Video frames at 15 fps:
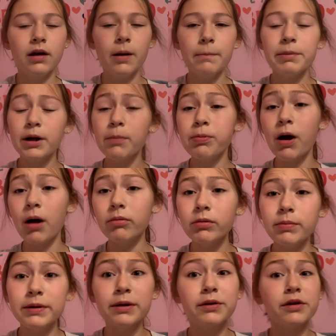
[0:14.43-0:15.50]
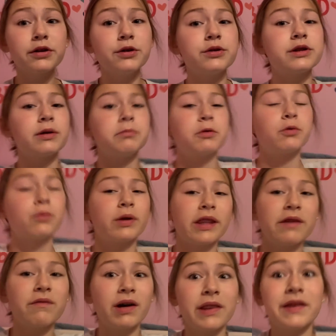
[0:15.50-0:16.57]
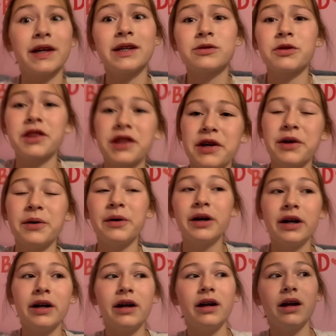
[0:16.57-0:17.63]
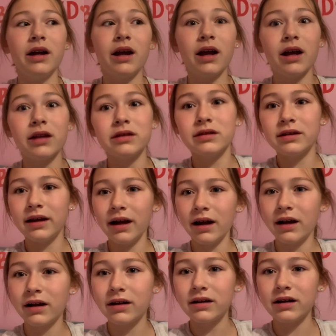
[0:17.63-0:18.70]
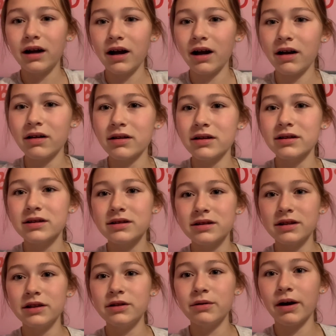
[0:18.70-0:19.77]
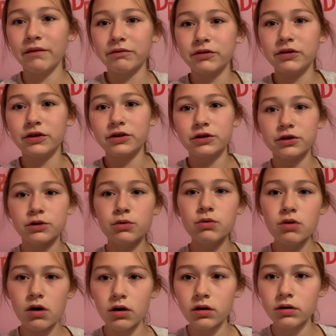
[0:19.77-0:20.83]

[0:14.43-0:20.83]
But I'll probably be able to do some really fun things with you. And yeah, I'll see you after school.